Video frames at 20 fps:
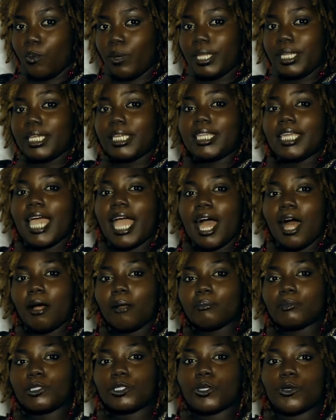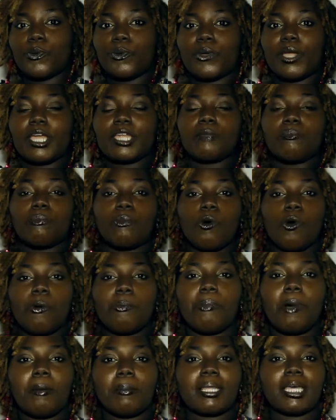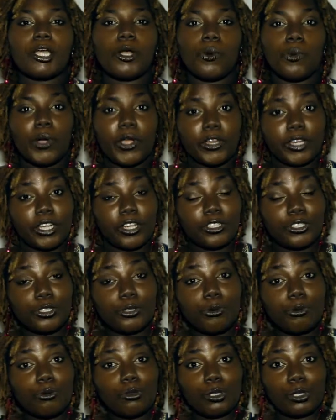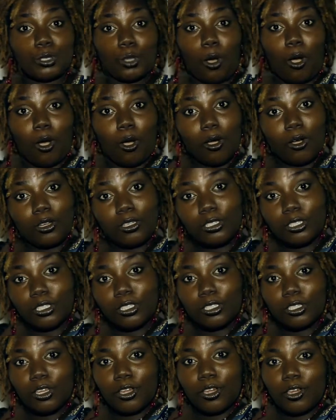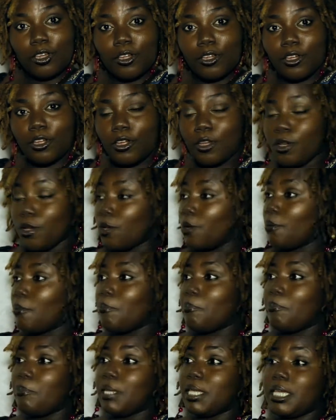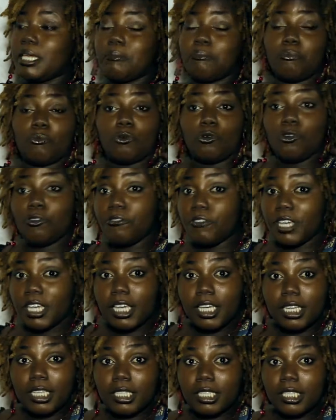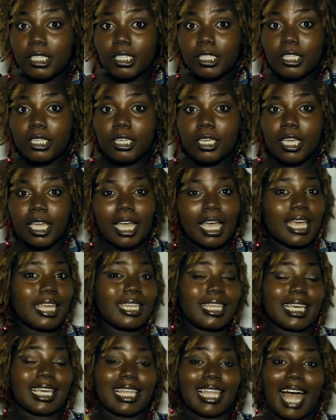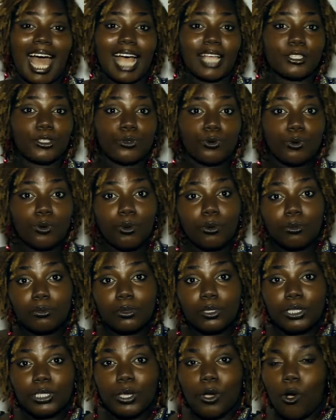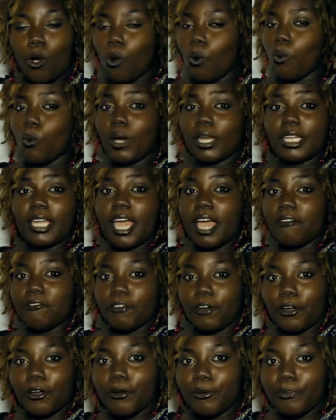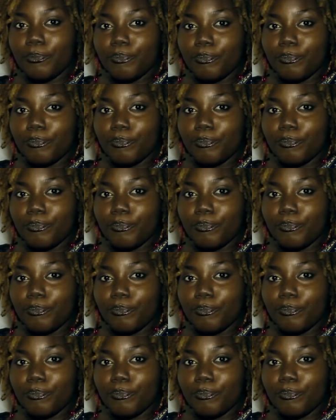We need help to create more public awareness through songs, be it movies, in the classrooms, or whatever.